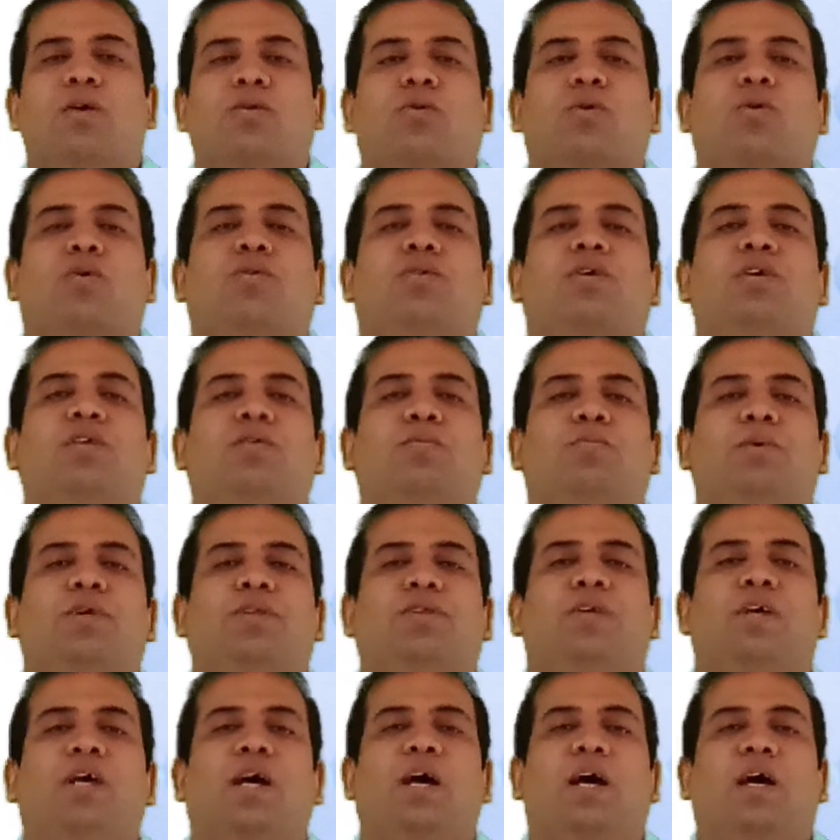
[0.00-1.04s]
So this
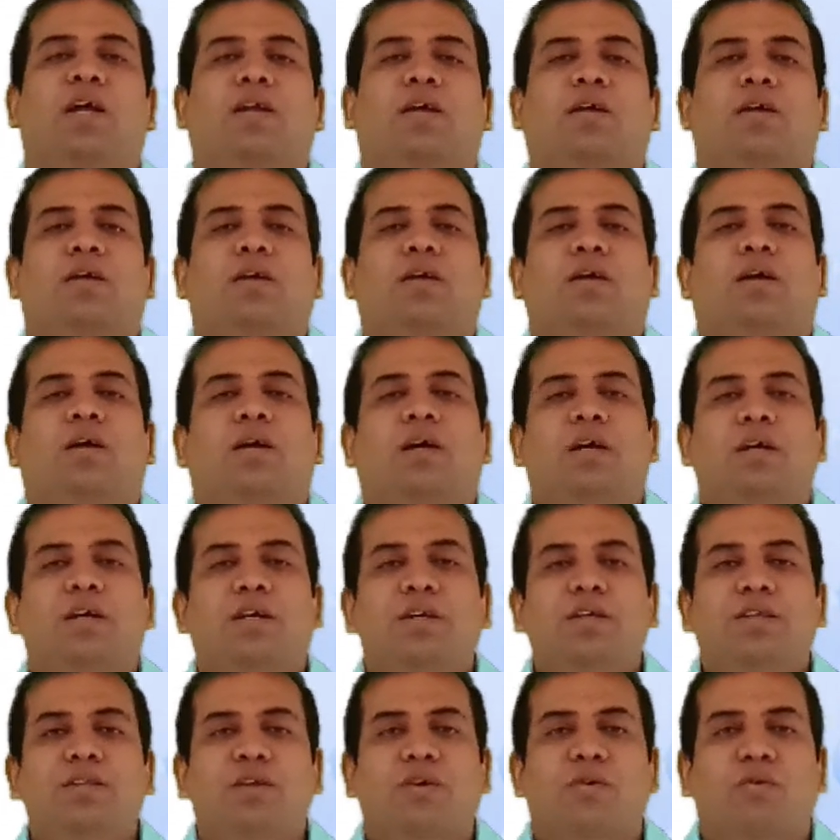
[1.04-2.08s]
PCR
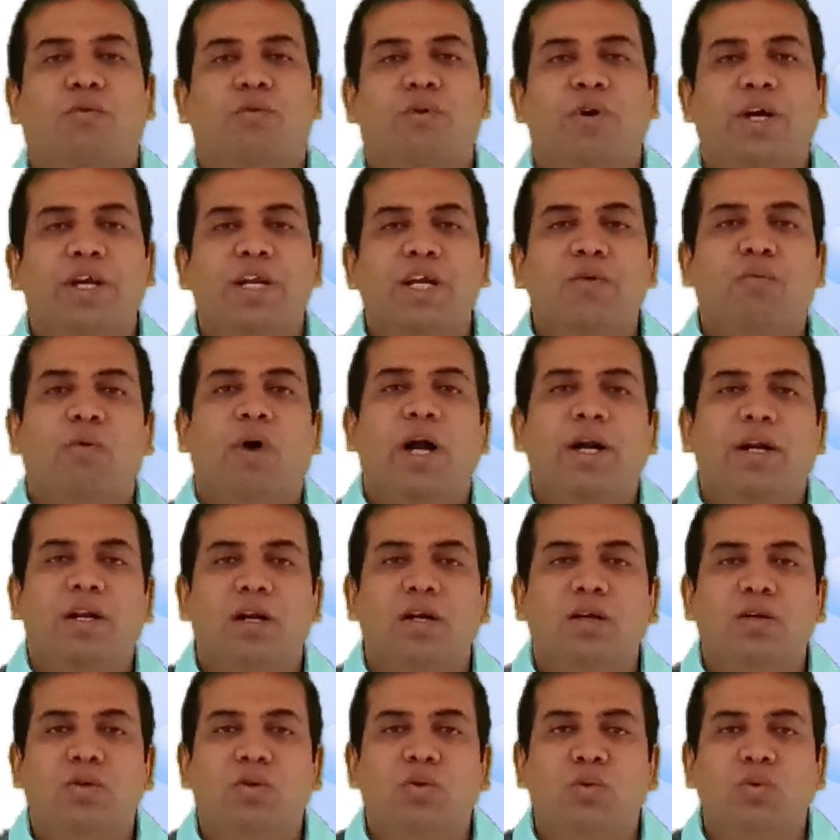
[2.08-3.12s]
is a very
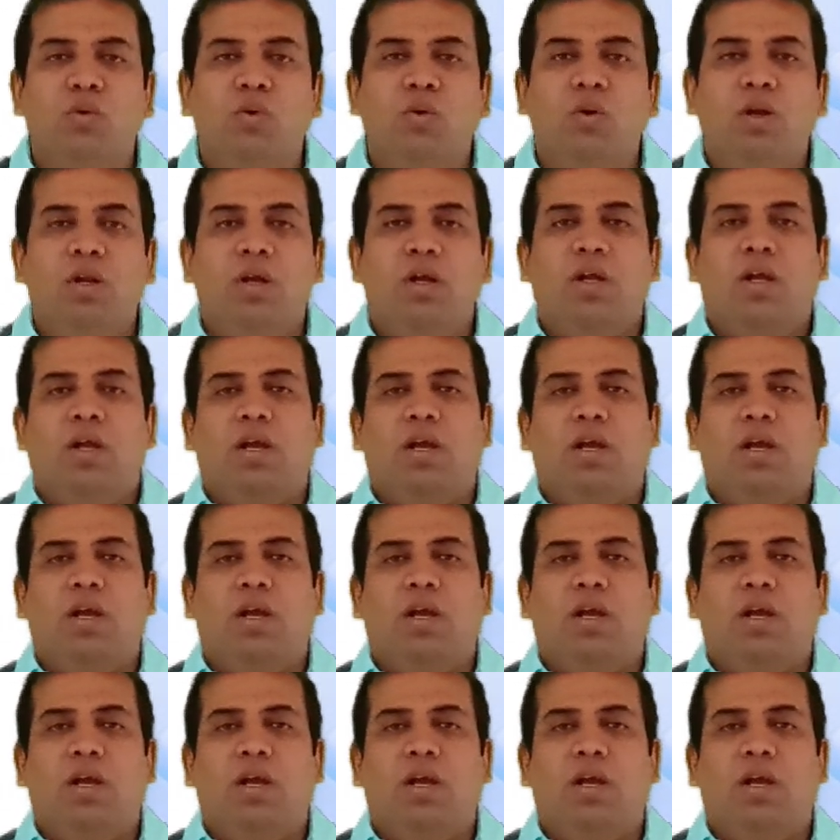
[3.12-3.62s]
vital tool